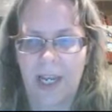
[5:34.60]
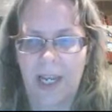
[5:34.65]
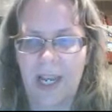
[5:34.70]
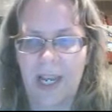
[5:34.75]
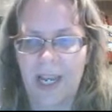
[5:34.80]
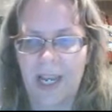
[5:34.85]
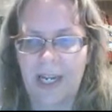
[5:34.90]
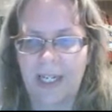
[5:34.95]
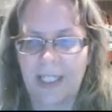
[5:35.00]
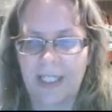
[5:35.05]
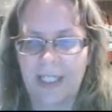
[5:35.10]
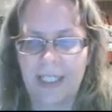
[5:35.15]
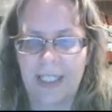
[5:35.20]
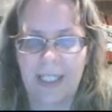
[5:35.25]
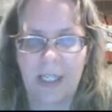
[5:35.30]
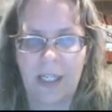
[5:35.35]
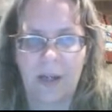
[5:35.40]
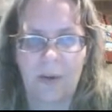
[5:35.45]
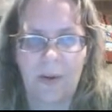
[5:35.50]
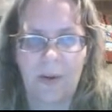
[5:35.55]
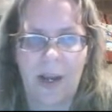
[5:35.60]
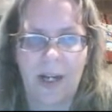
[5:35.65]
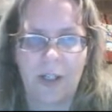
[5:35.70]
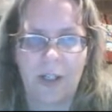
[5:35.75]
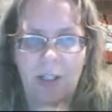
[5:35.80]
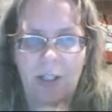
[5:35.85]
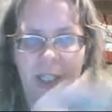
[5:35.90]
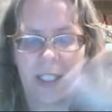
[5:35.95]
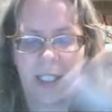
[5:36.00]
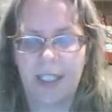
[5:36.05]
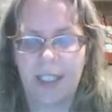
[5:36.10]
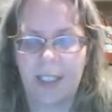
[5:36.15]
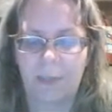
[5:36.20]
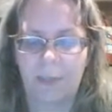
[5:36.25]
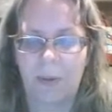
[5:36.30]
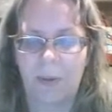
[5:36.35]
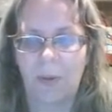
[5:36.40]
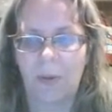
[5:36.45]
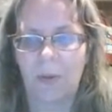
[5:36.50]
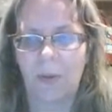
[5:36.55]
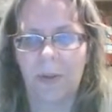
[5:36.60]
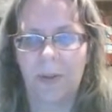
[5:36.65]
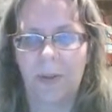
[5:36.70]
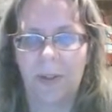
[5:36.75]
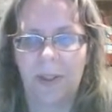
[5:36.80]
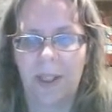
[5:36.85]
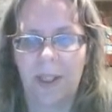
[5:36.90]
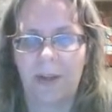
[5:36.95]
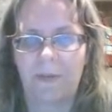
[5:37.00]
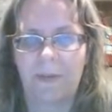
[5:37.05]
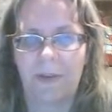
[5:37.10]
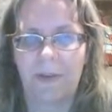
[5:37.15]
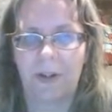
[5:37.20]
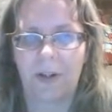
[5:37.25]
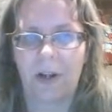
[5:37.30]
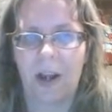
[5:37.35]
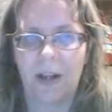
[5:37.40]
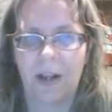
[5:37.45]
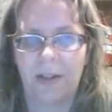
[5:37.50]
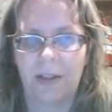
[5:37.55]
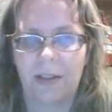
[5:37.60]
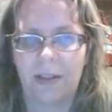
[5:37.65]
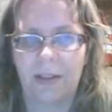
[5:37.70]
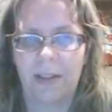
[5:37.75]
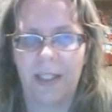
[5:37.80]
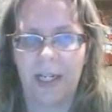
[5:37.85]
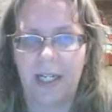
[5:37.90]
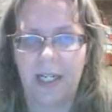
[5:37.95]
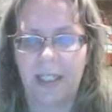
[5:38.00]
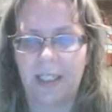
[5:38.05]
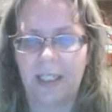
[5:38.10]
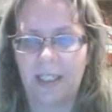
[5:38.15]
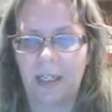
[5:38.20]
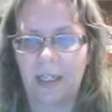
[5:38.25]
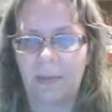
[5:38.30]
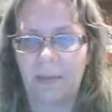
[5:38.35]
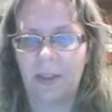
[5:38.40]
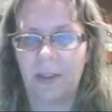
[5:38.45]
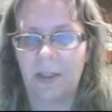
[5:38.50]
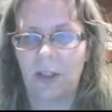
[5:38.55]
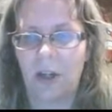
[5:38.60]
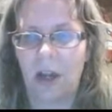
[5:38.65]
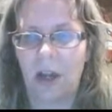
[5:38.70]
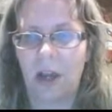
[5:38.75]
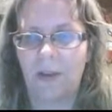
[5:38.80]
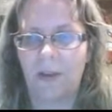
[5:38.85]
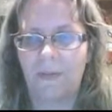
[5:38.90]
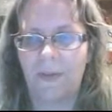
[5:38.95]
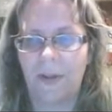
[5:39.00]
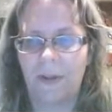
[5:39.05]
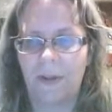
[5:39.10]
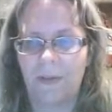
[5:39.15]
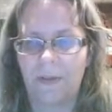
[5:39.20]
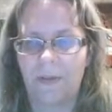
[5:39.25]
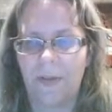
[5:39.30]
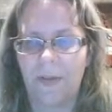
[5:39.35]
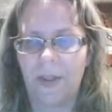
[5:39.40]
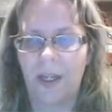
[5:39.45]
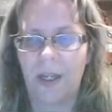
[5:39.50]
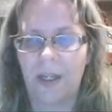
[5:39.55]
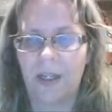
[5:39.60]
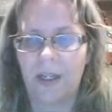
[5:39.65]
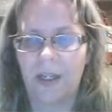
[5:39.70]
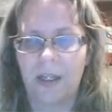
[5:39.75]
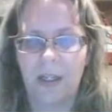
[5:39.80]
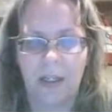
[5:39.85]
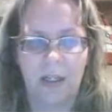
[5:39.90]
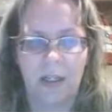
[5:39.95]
Hi. So, I just pulled the Forgotten Days image off of the